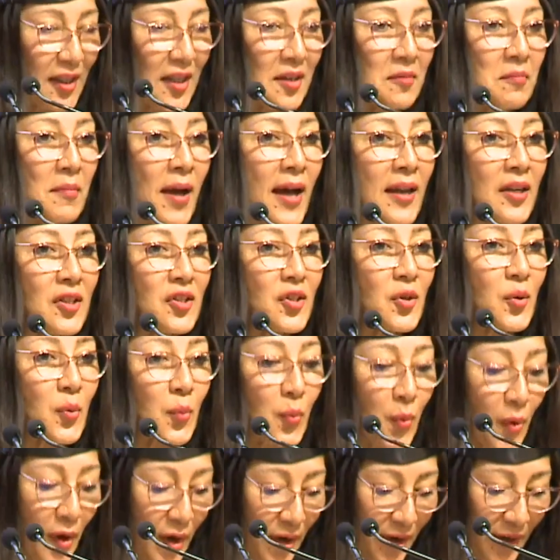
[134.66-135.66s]
in managing
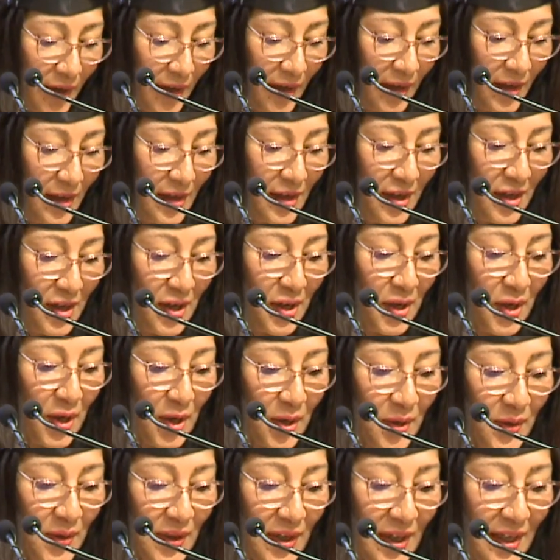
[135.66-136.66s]
work,
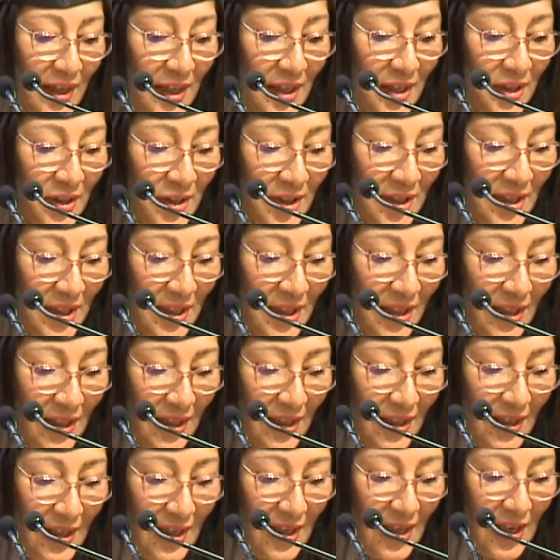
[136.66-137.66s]
career, and learning
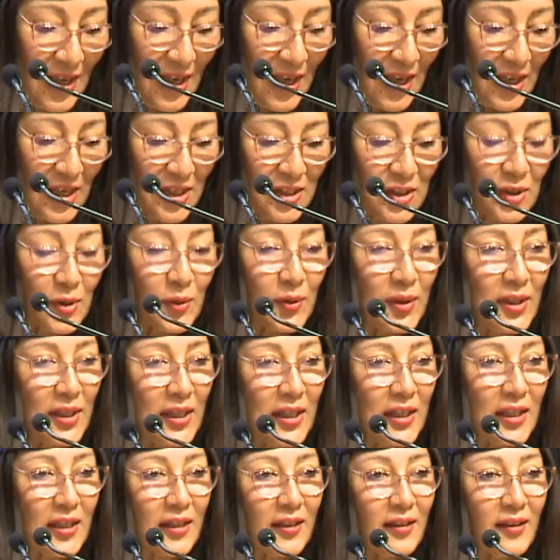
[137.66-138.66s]
is
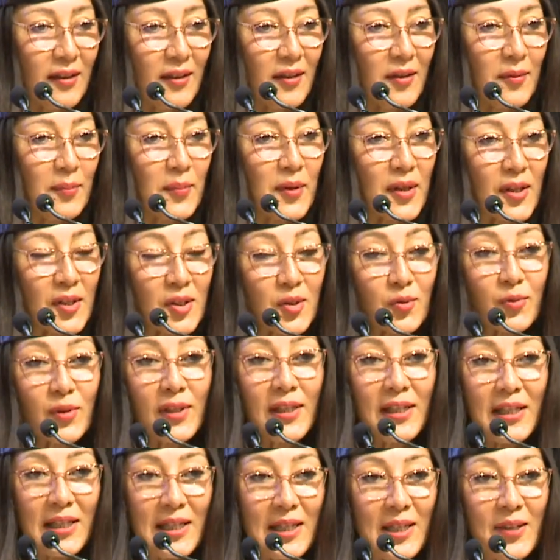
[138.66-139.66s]
unique because it
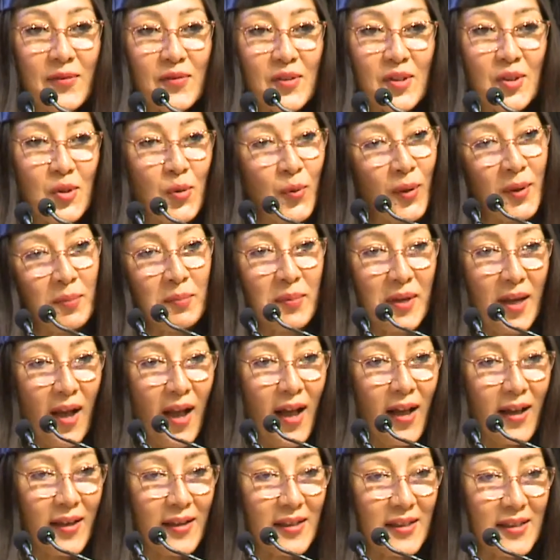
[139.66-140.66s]
really leaves no one
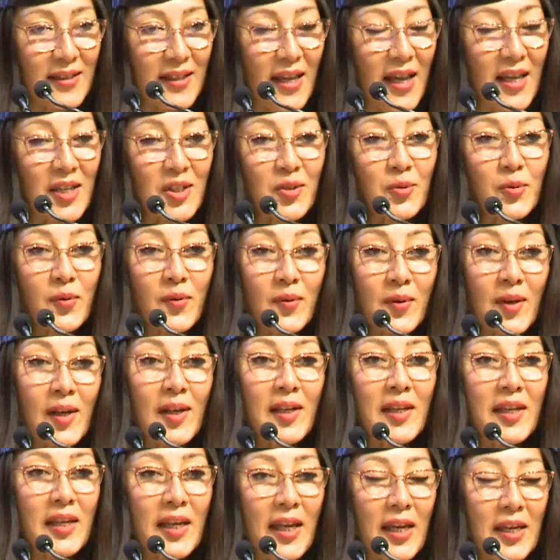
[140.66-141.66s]
behind and
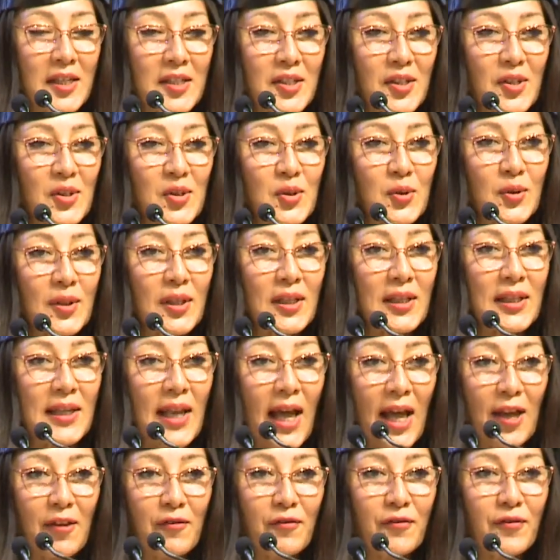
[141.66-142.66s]
really caters to the
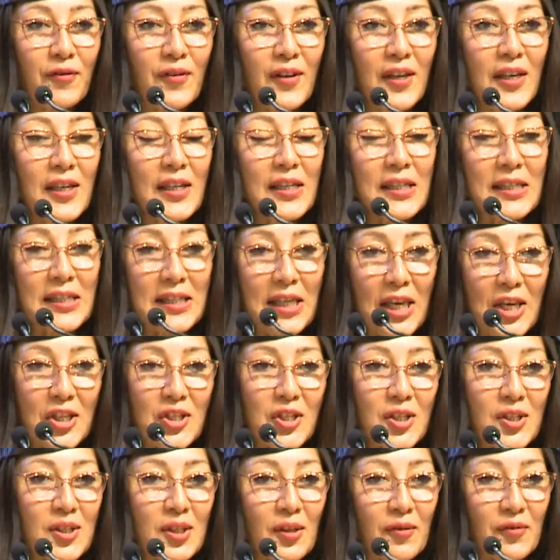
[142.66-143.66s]
life
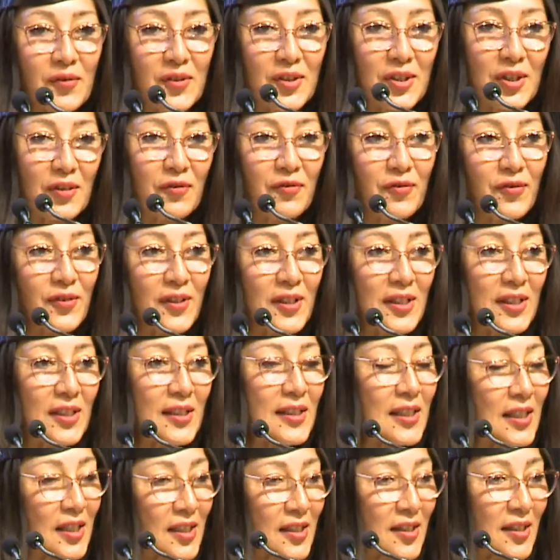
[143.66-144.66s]
stages of different
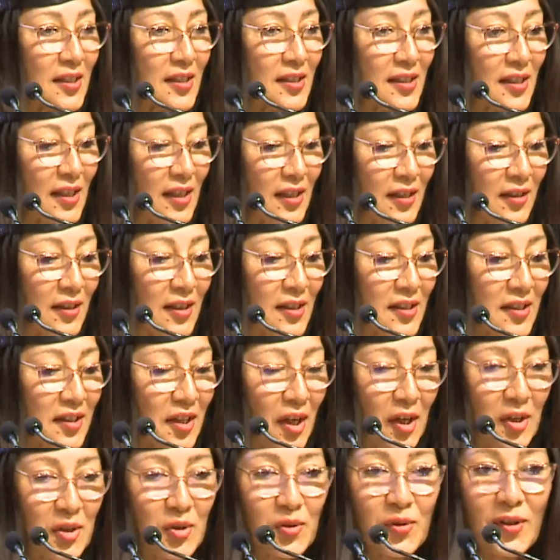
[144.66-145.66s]
citizens in this
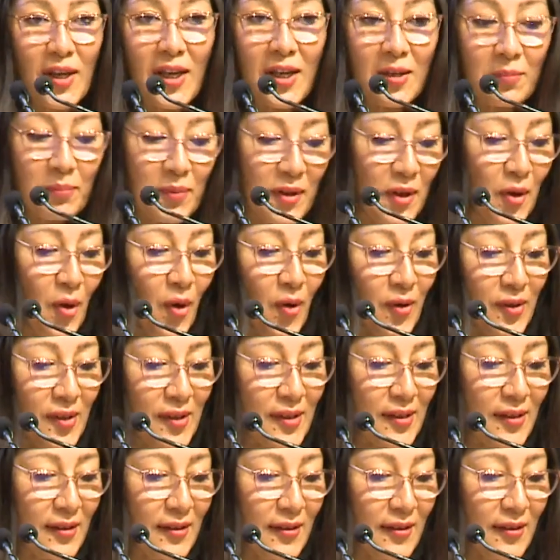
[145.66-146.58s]
country and beyond.